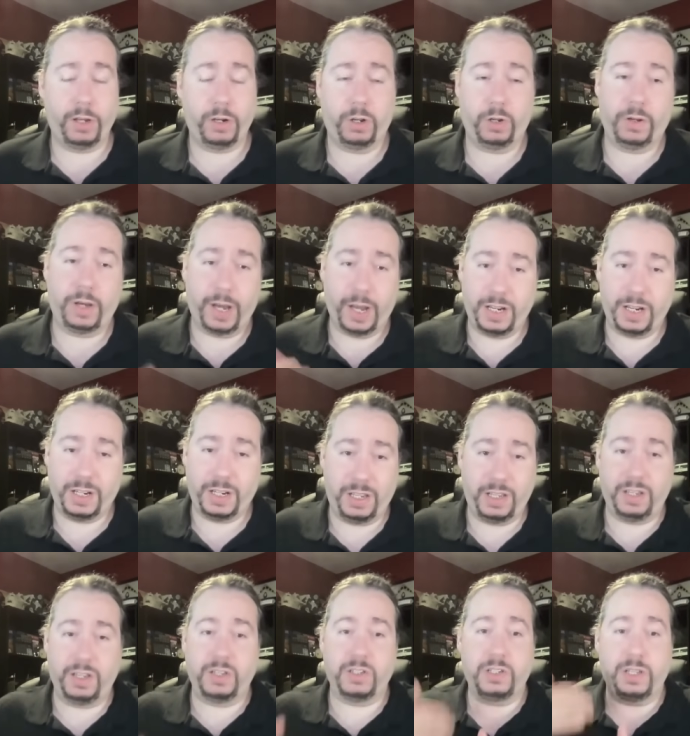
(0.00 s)
law,
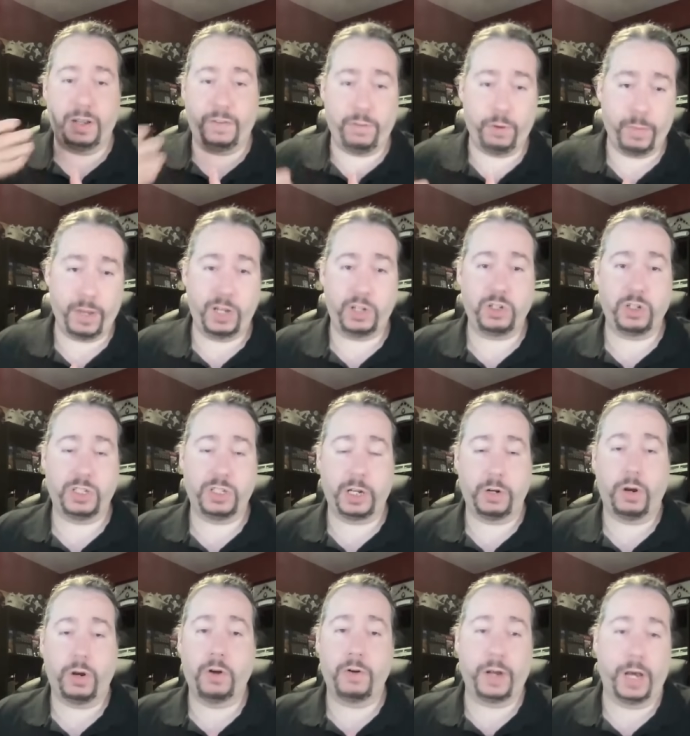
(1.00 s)
ideas, information,
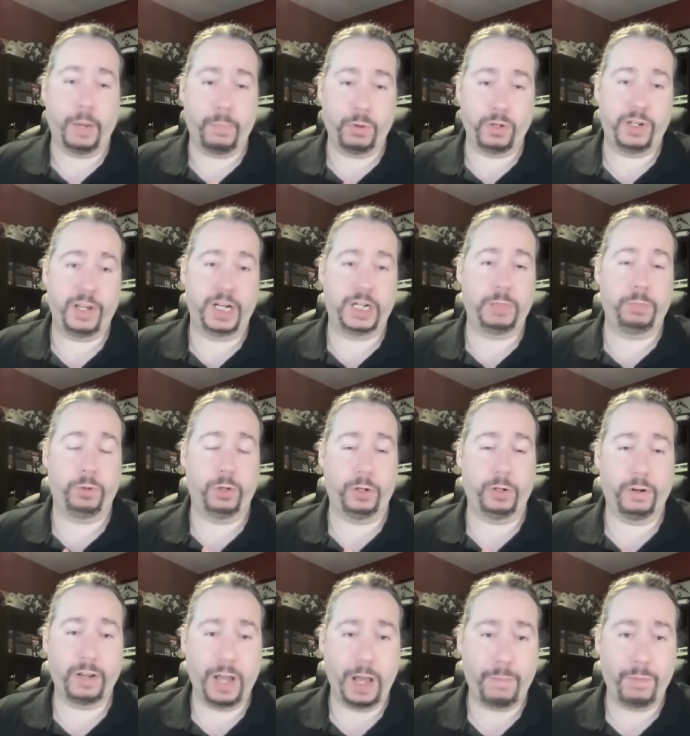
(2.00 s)
etc., are not protectable
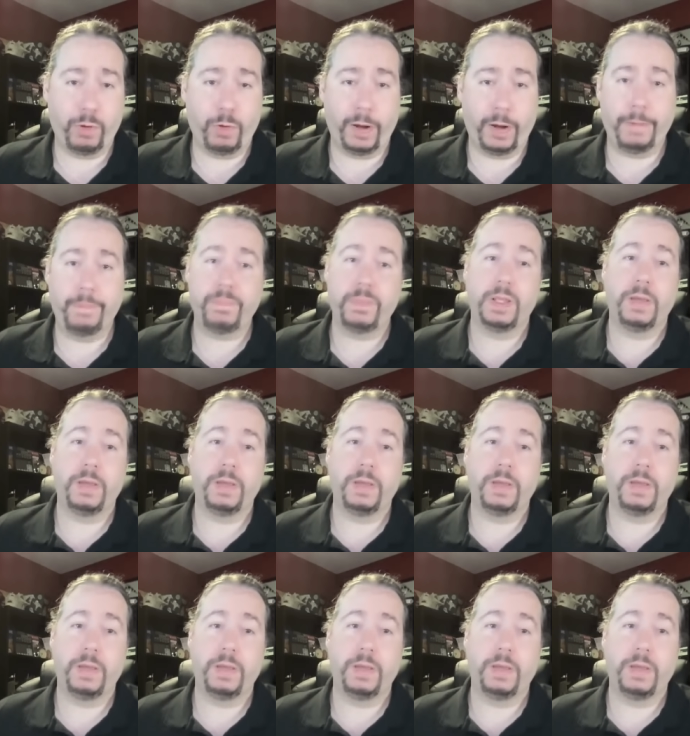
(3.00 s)
under copyright.